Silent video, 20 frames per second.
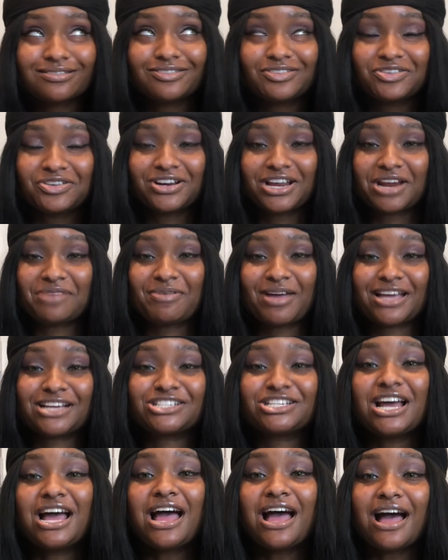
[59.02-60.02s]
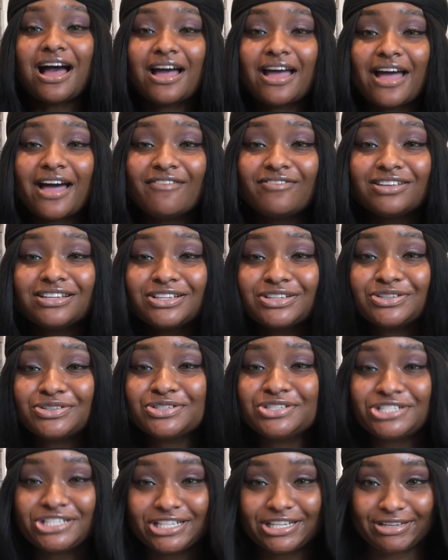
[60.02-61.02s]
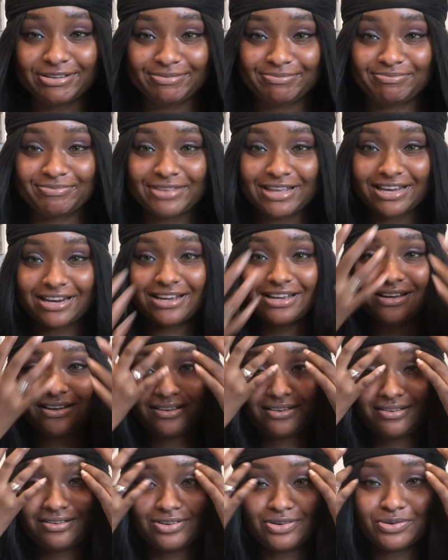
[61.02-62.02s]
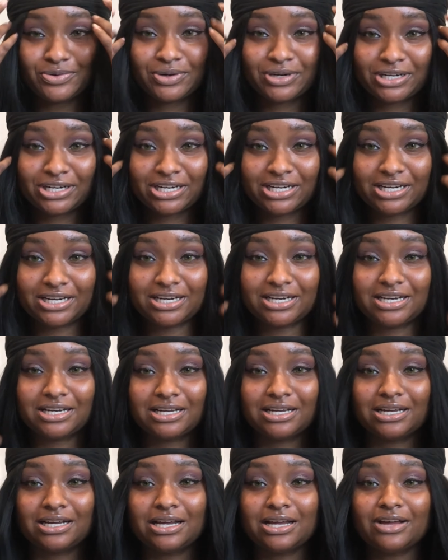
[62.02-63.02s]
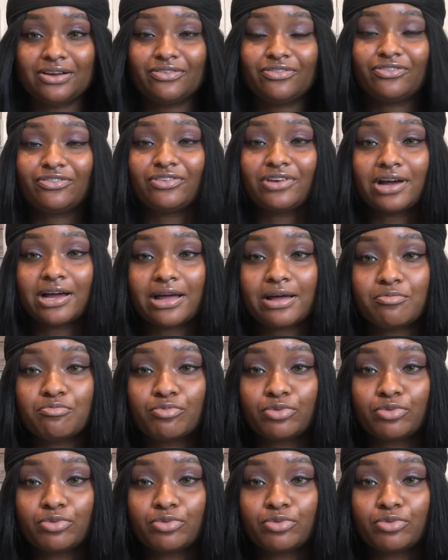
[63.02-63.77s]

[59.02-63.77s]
or not a package. I have a little gem that I ordered from